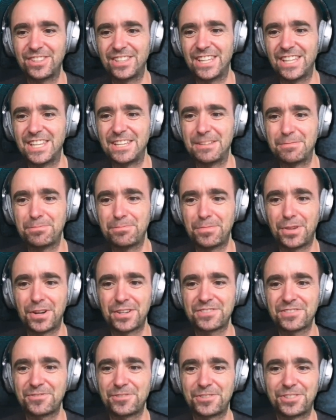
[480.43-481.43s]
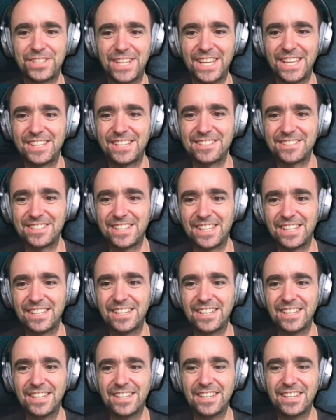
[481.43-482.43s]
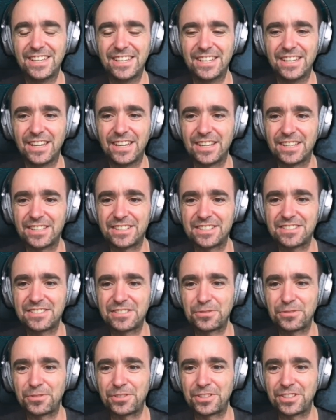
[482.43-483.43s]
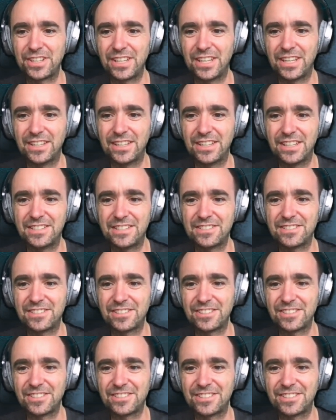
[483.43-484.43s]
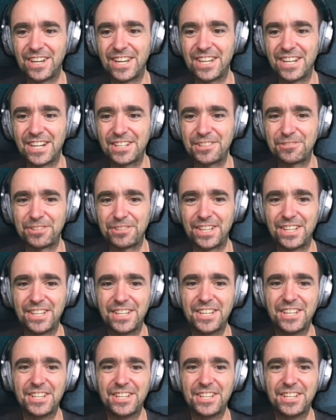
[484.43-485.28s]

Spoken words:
the password txt stored in this directory.